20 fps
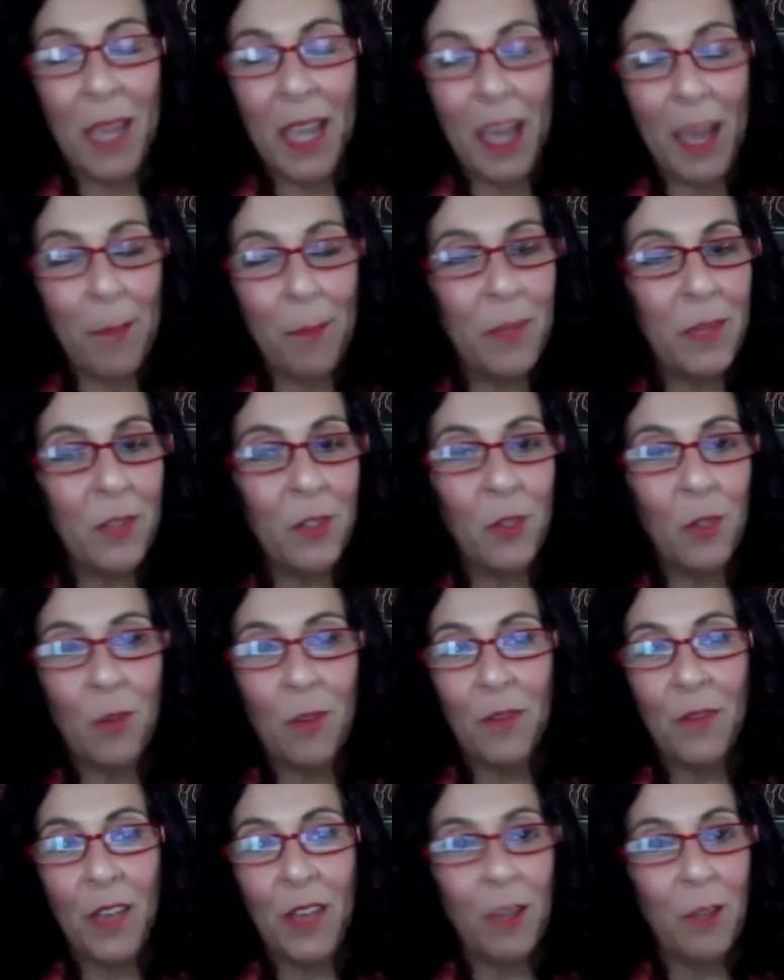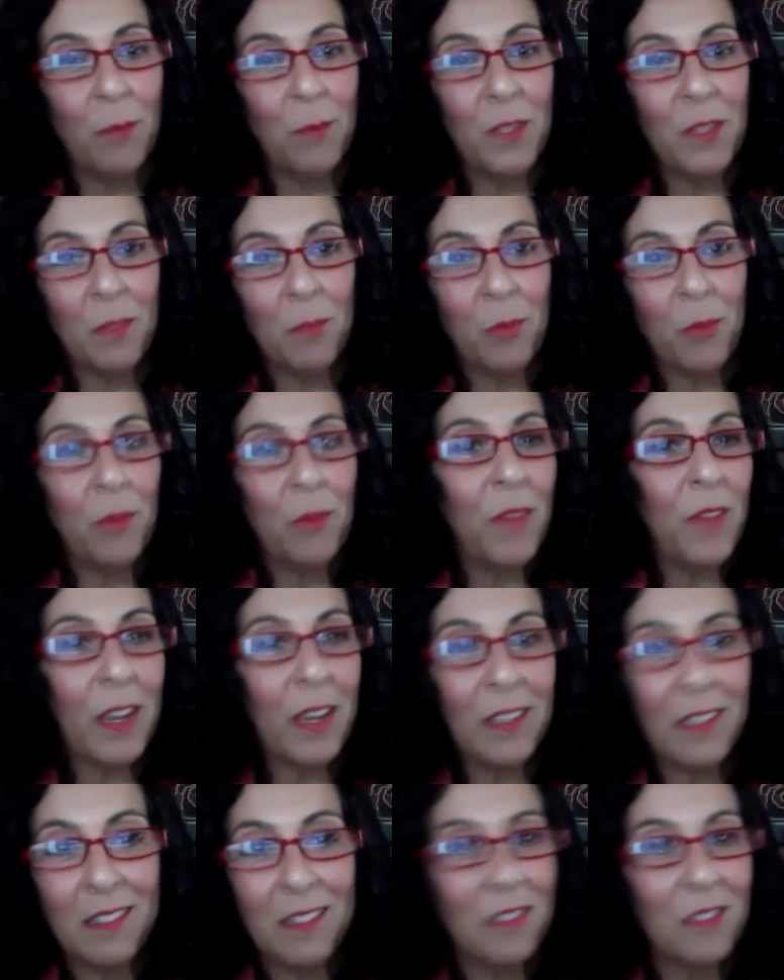happy to have helped and
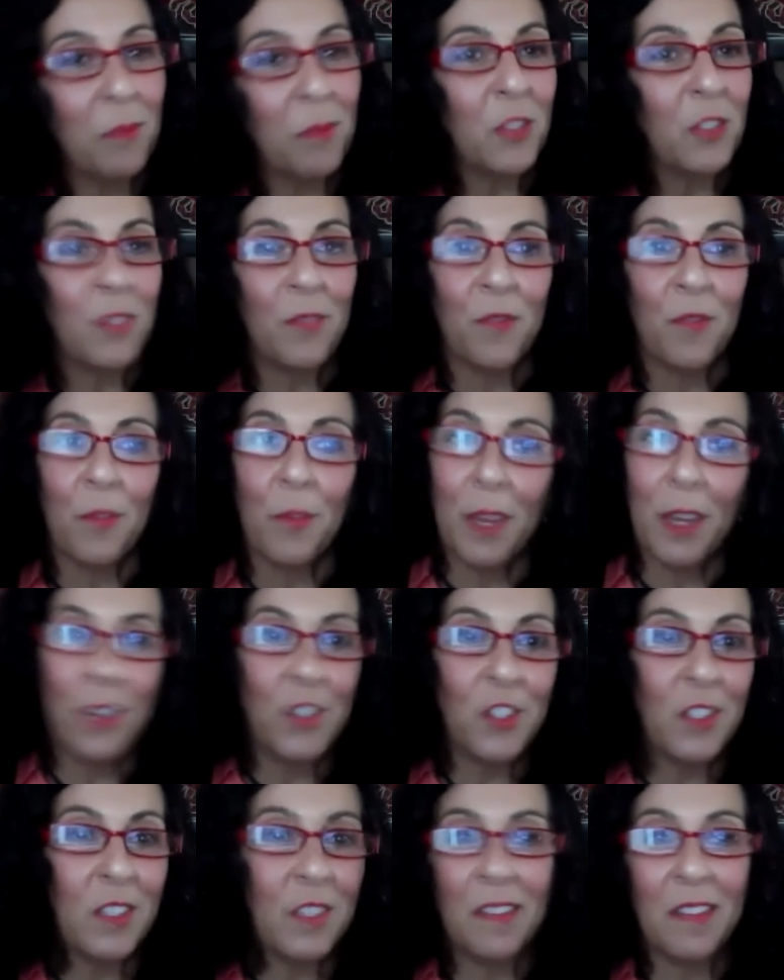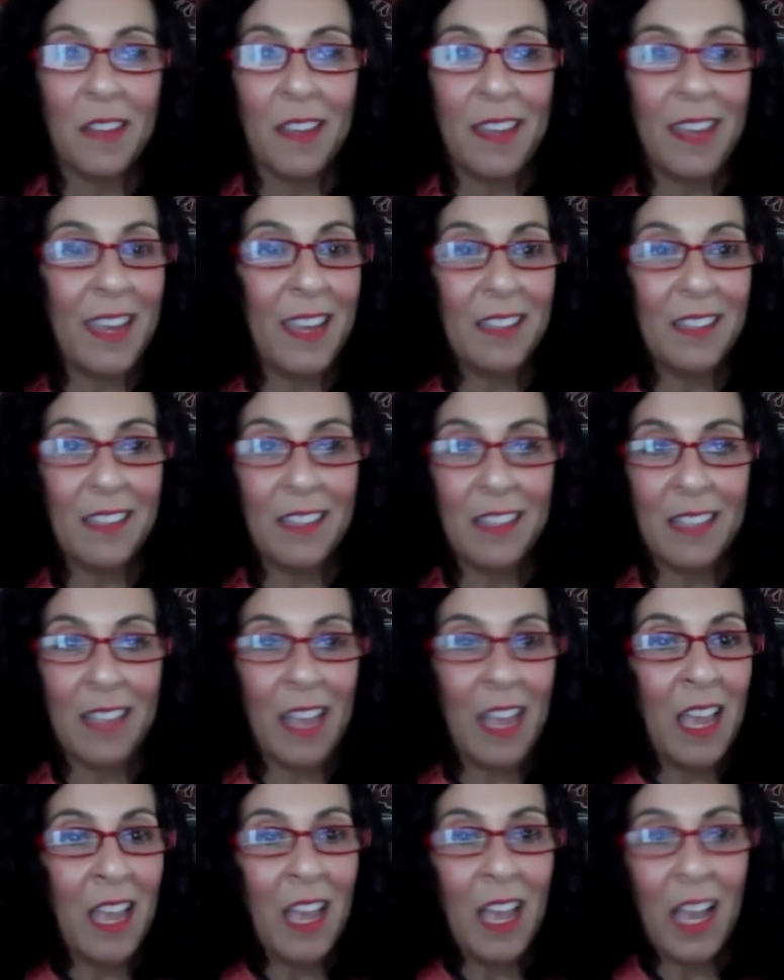provided as much information as I can, and
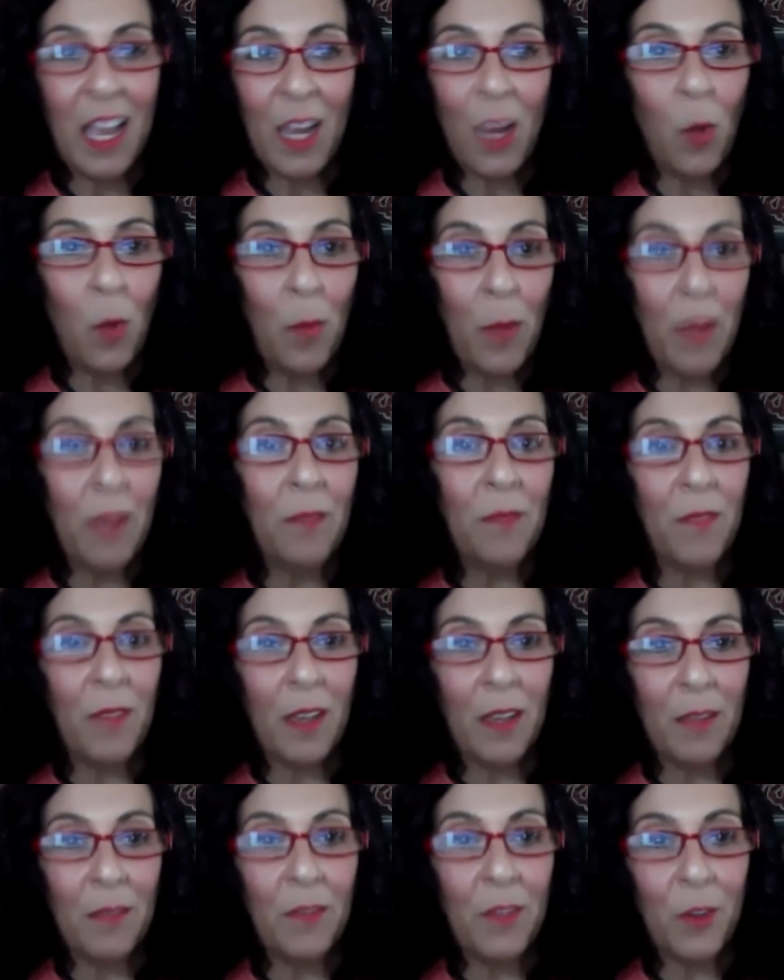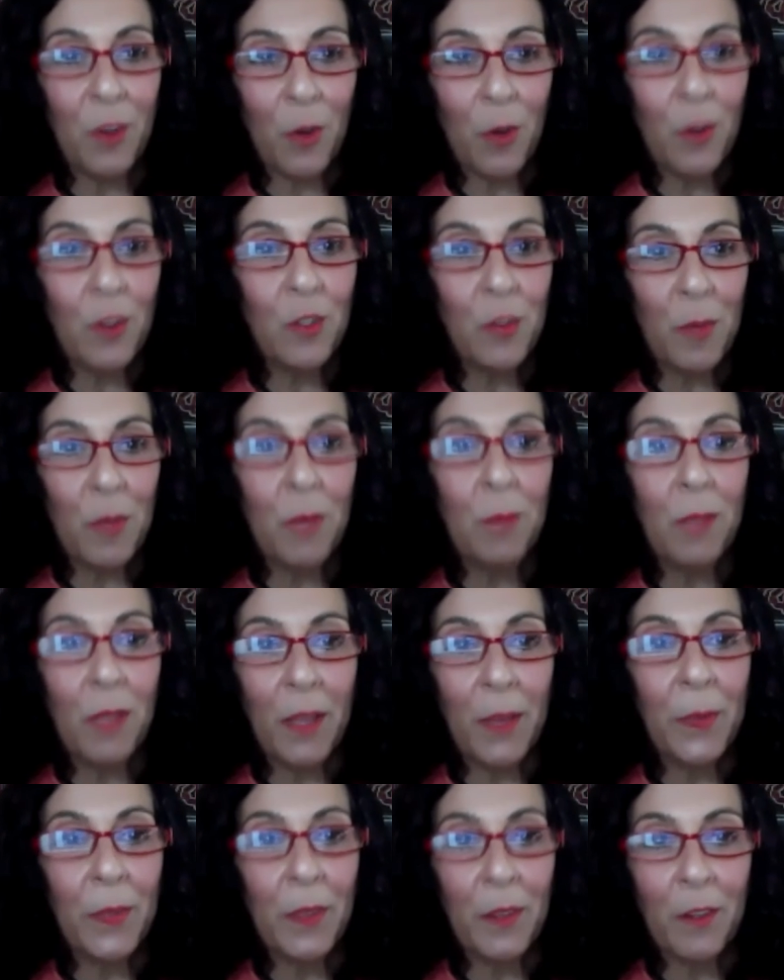I hope I've encouraged people
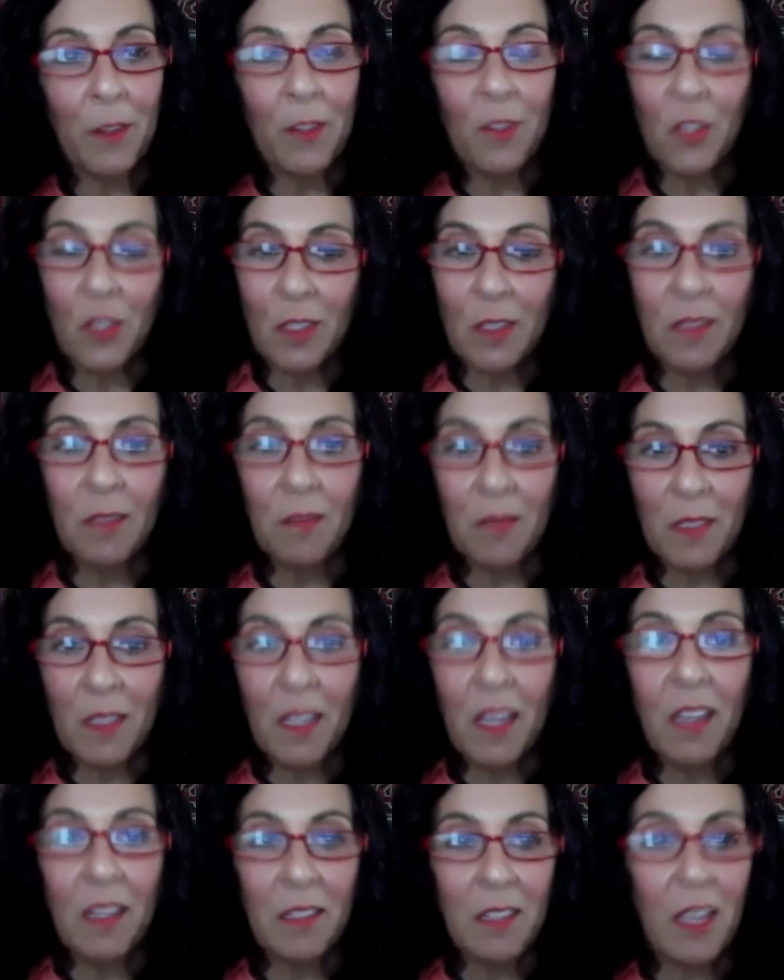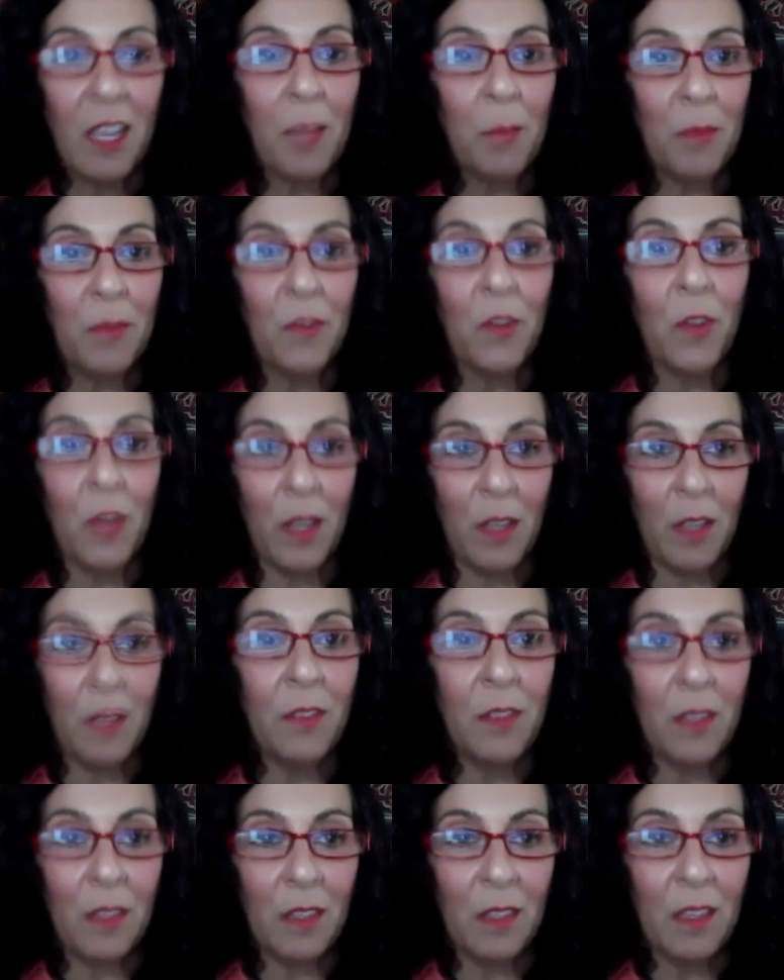out there to just stay on top of your
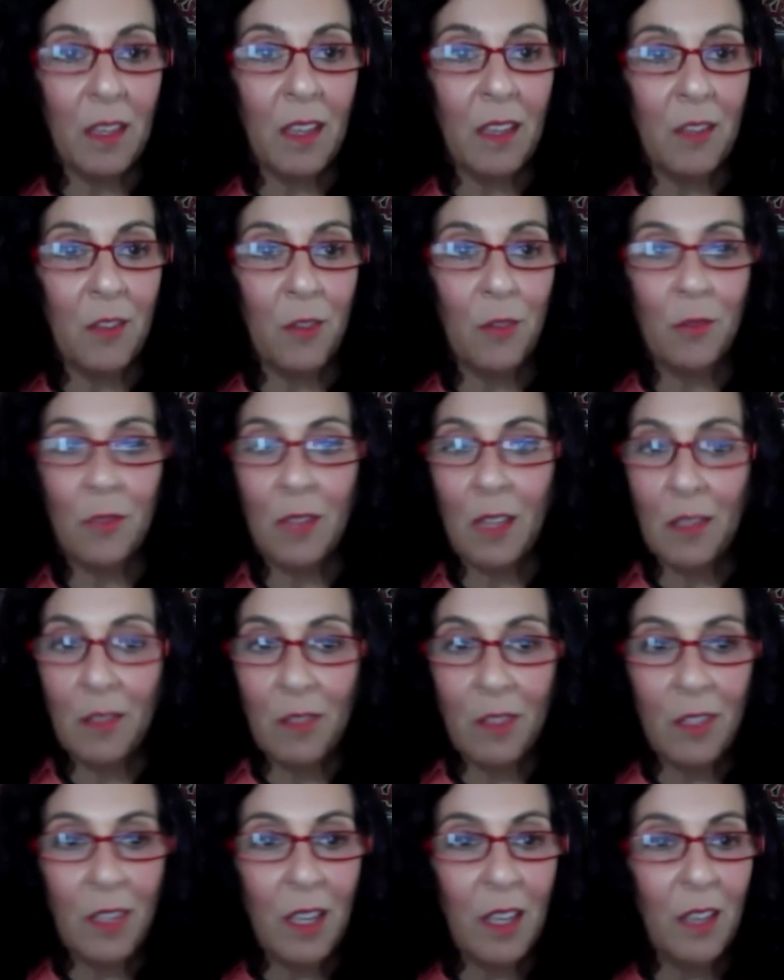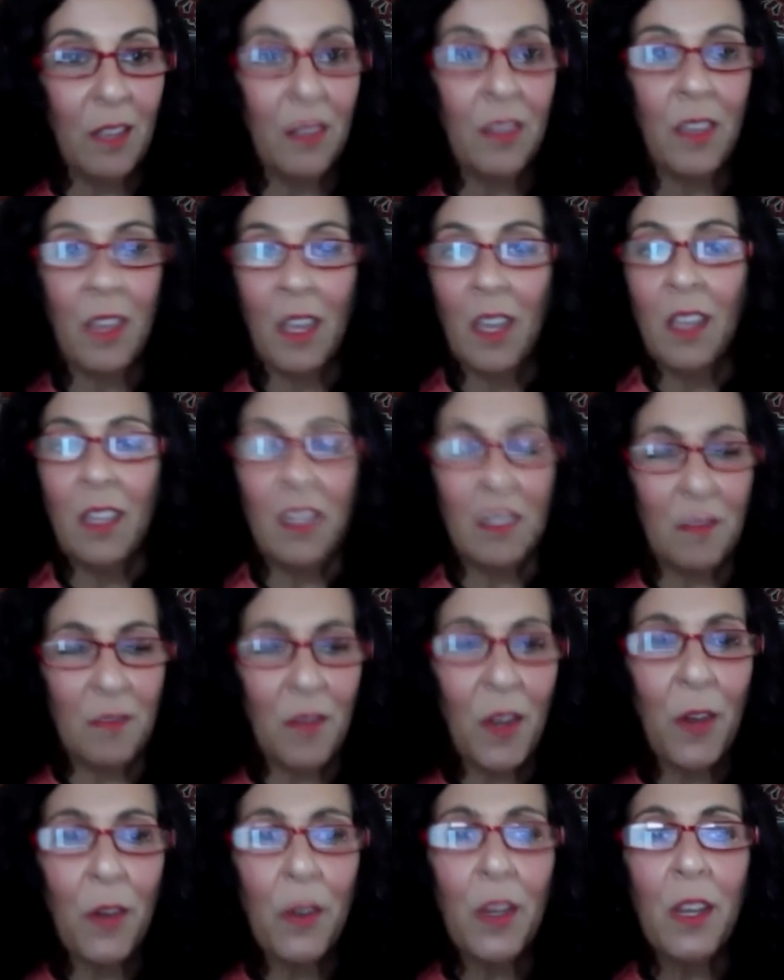health, and your dental health is a
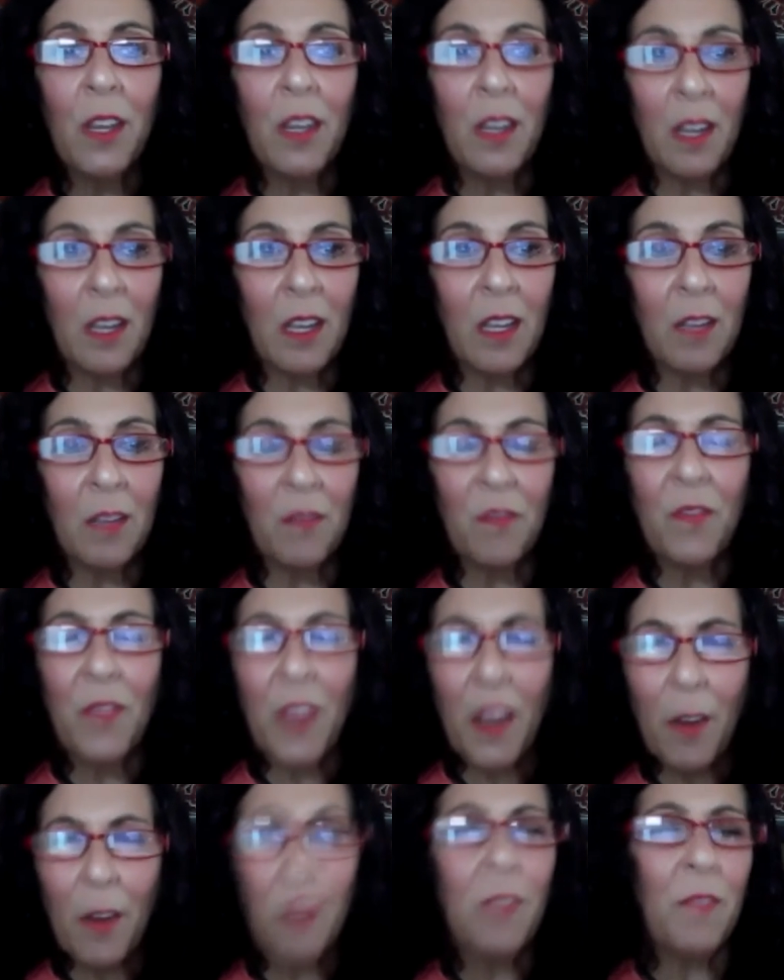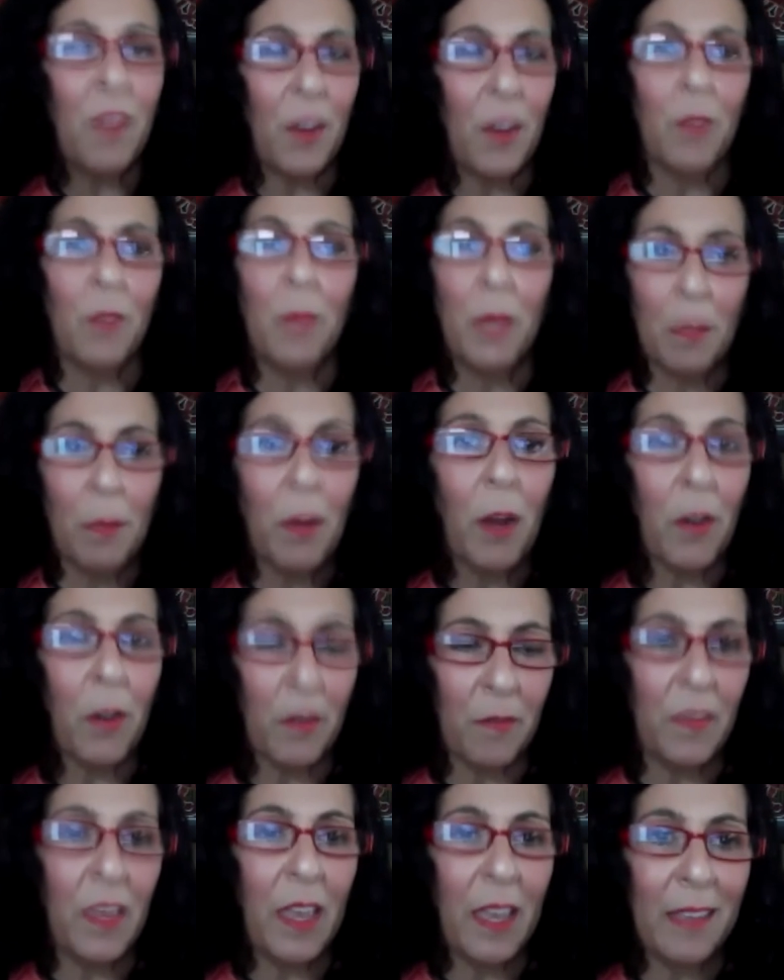very, very big
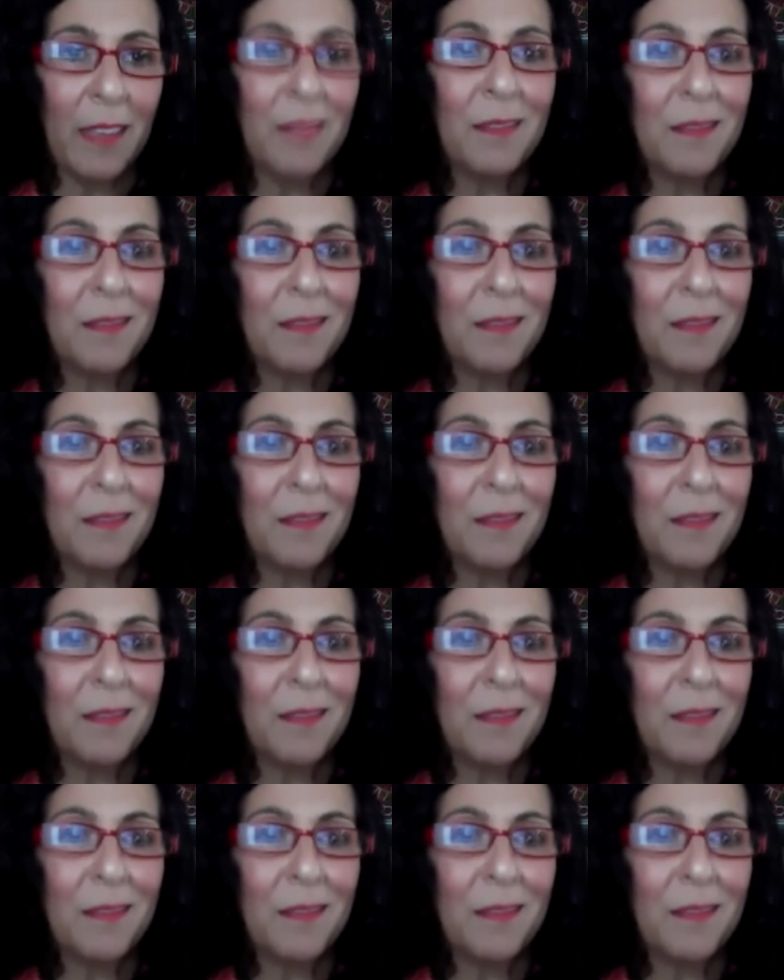part of that.